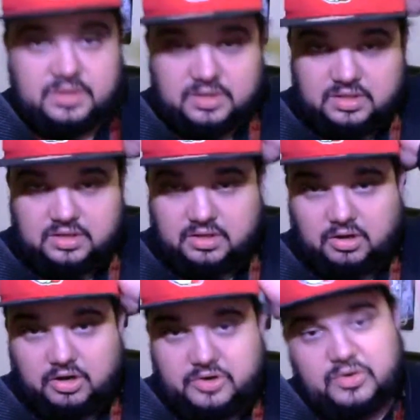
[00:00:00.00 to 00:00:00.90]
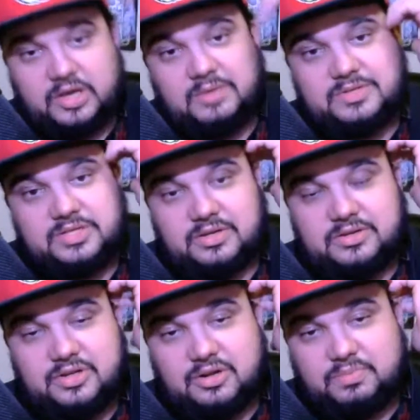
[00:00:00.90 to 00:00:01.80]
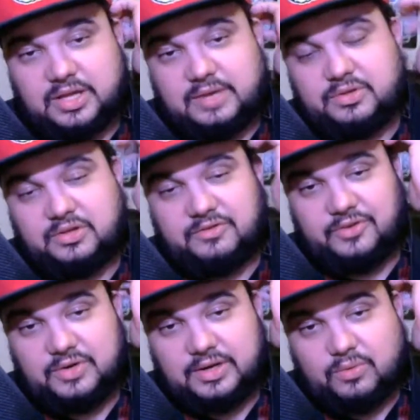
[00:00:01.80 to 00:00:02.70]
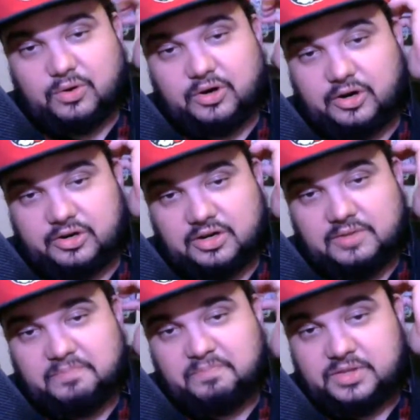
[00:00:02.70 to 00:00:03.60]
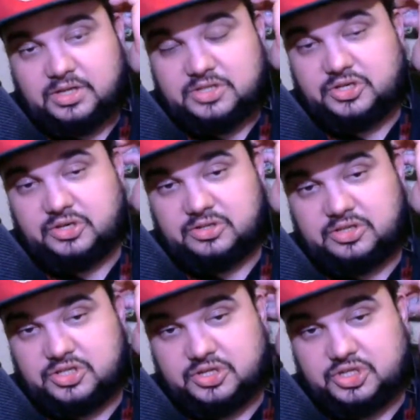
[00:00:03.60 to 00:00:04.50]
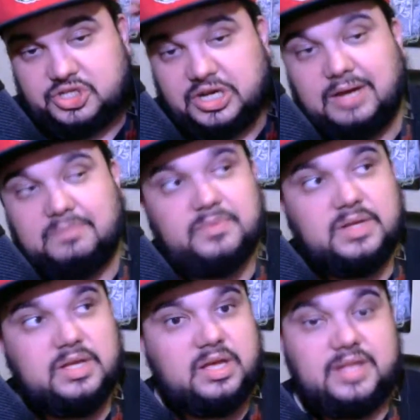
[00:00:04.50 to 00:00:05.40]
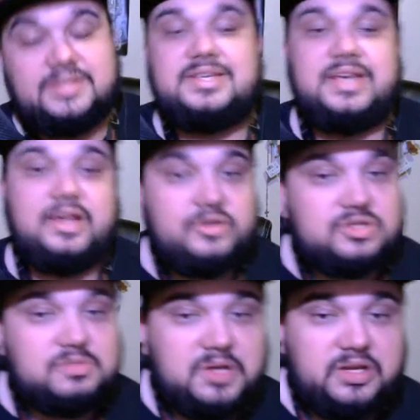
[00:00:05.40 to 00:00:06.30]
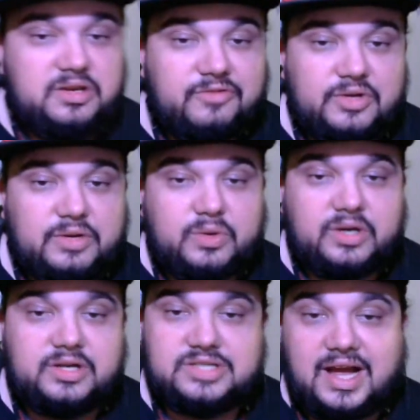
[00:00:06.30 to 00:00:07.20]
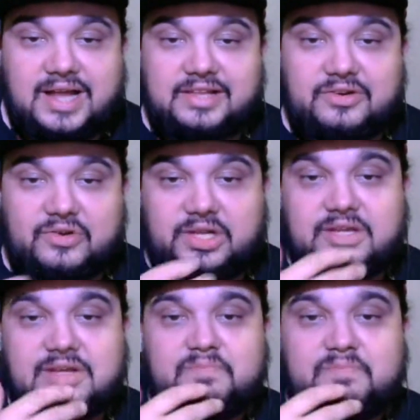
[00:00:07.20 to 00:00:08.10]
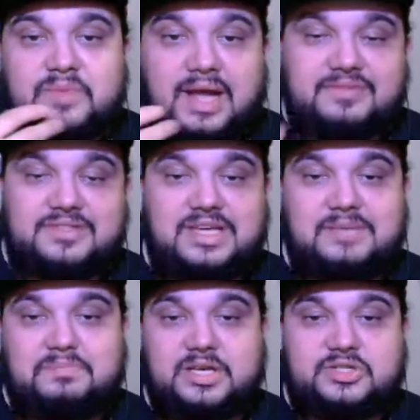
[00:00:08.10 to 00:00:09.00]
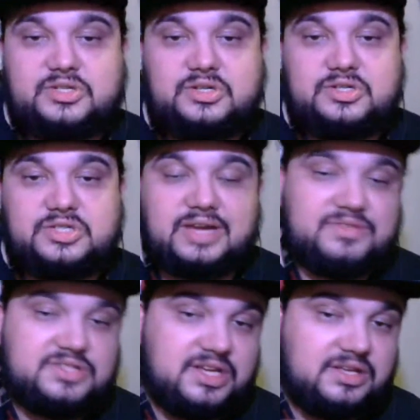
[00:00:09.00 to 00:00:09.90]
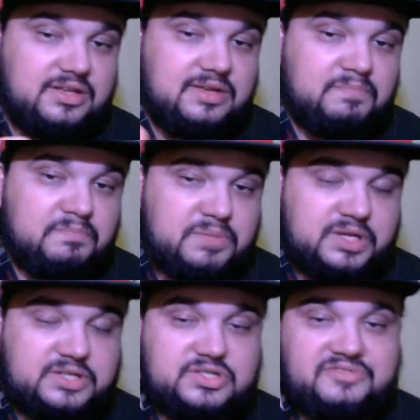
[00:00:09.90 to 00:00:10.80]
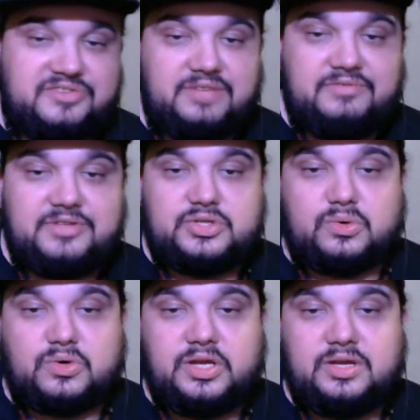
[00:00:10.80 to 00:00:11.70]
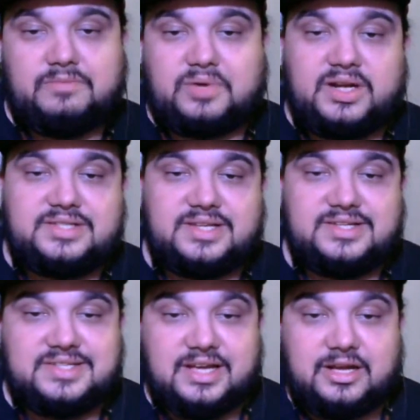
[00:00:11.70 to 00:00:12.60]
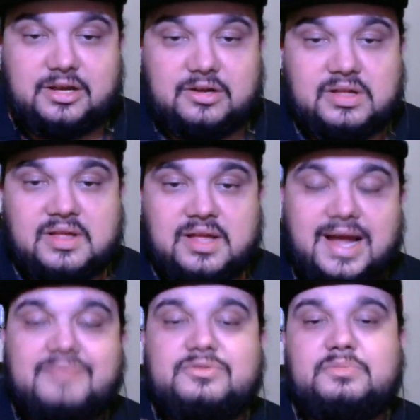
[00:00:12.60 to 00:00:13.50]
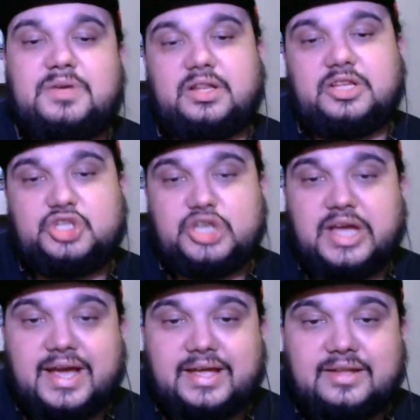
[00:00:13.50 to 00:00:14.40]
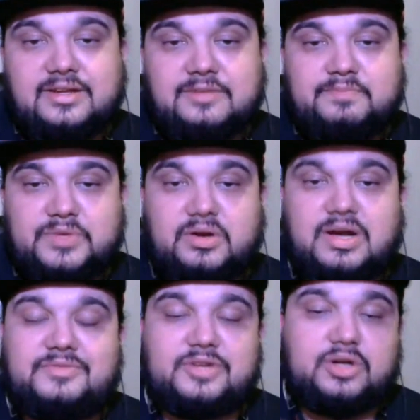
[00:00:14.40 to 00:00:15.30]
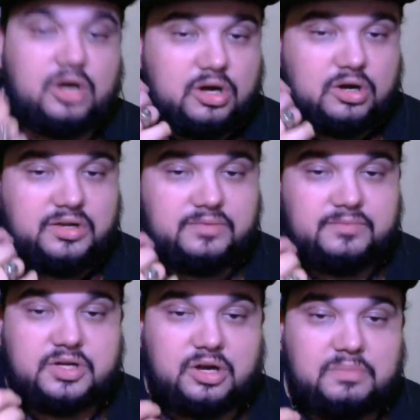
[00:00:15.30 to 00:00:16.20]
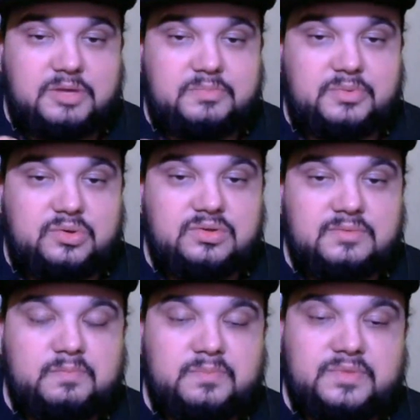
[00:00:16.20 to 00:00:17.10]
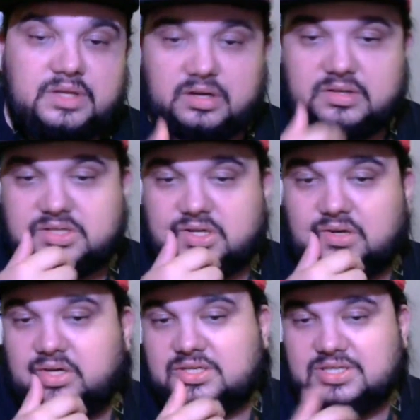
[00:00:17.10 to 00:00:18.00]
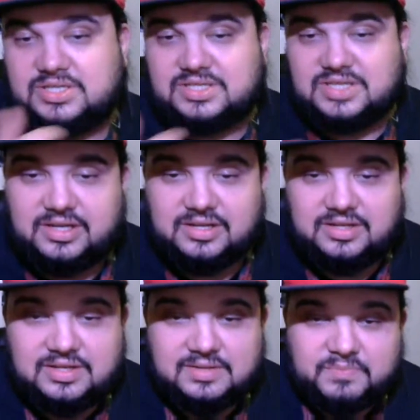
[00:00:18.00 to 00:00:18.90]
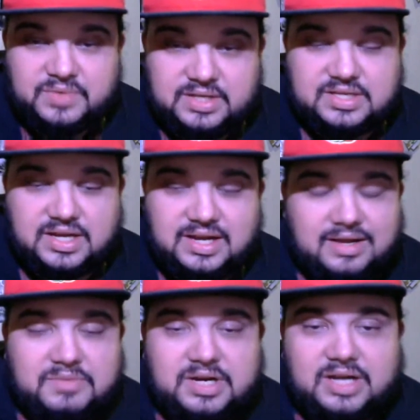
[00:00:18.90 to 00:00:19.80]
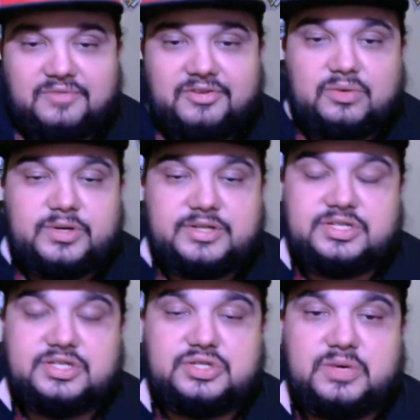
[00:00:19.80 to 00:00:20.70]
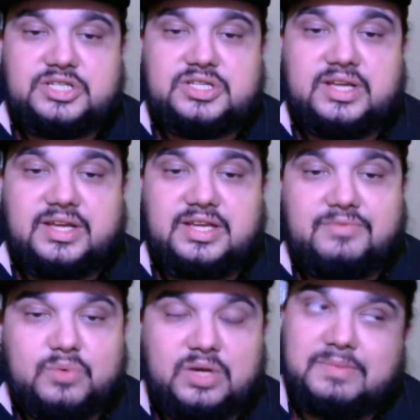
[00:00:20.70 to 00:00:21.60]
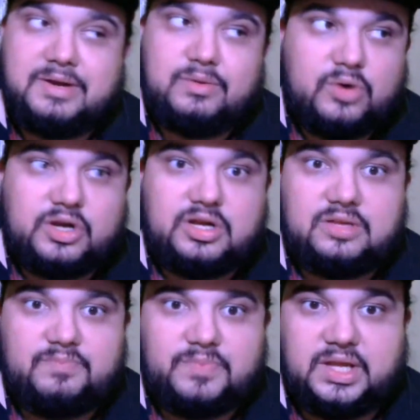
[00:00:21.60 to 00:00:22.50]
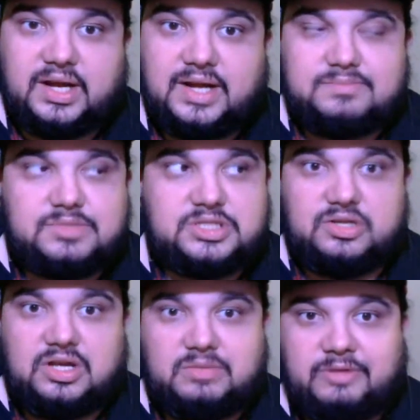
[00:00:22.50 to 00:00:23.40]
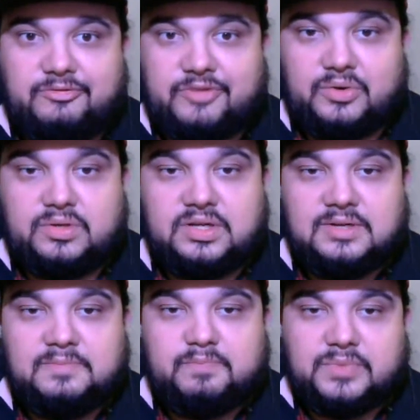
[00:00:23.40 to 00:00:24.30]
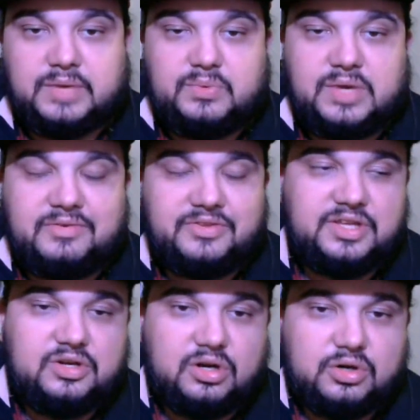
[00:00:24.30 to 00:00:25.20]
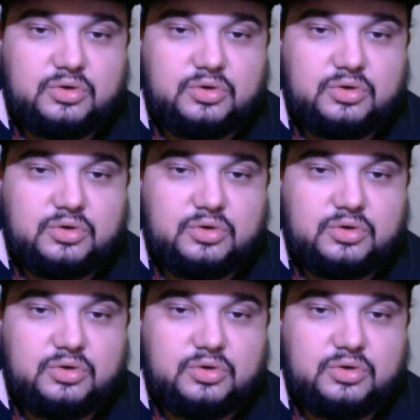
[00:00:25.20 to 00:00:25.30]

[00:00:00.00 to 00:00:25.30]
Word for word: you know, are you able to, you know, play with your phone at work? Does your does your job and tell you to be on your phone at work because I literally have to take pictures. I have to take pictures of inventory of products I sell. I have to be on the chat. You know, I have to call call people. You know, so it's it's kind of it's I, I'm kind of in a weird situation that even when I'm at work, like I'm still on my phone. Like we have a thing called